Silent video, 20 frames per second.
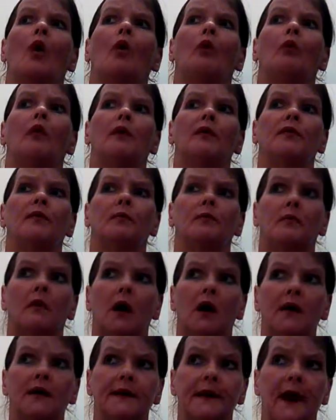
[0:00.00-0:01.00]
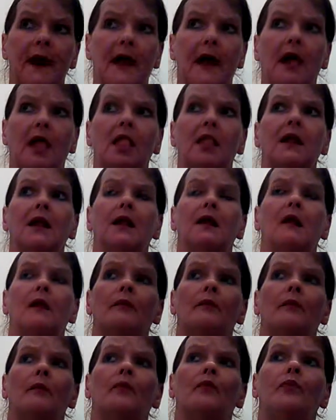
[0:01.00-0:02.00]
with Mondale and
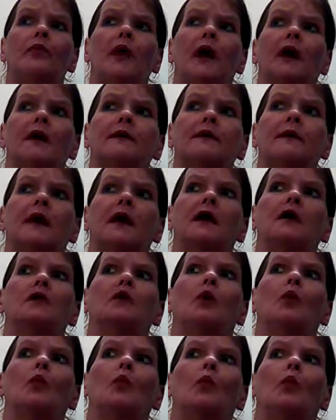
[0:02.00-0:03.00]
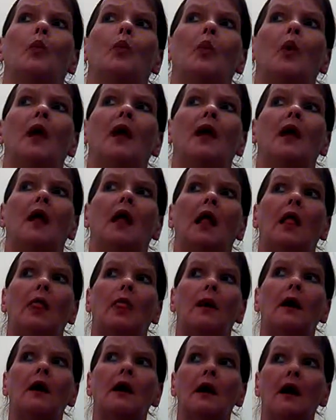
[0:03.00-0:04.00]
again with
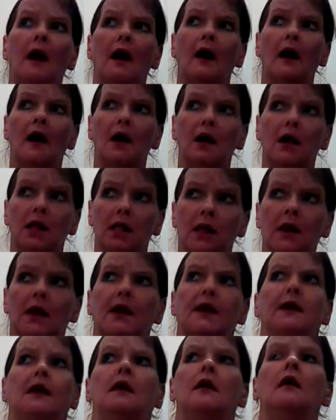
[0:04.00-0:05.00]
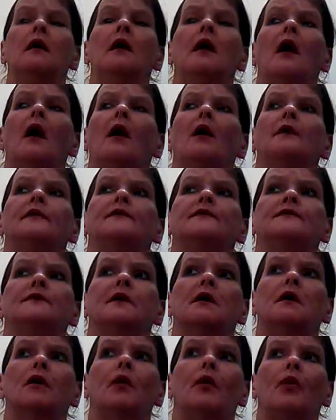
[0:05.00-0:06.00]
Clinton,
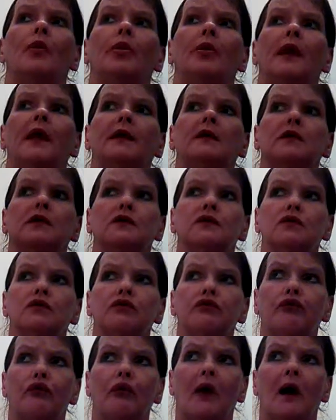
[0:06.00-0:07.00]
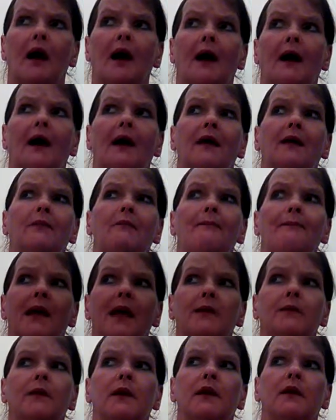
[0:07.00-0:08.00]
so they could try
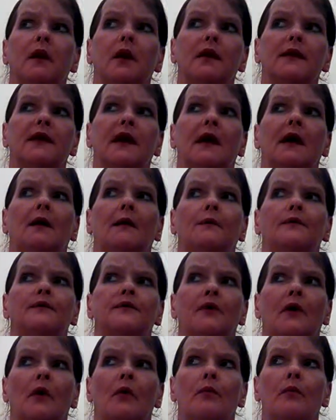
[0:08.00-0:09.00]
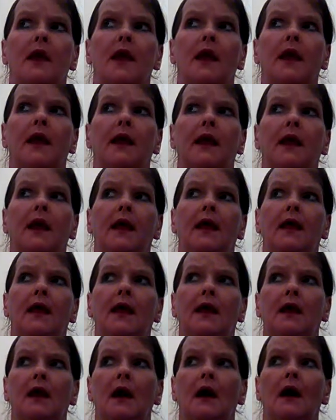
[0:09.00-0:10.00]
maybe not to have so many